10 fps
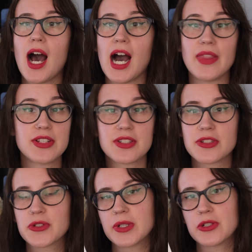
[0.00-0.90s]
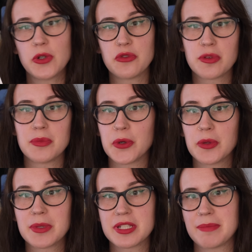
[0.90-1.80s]
And this is a story told from
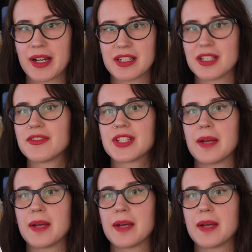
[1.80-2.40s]
both perspectives.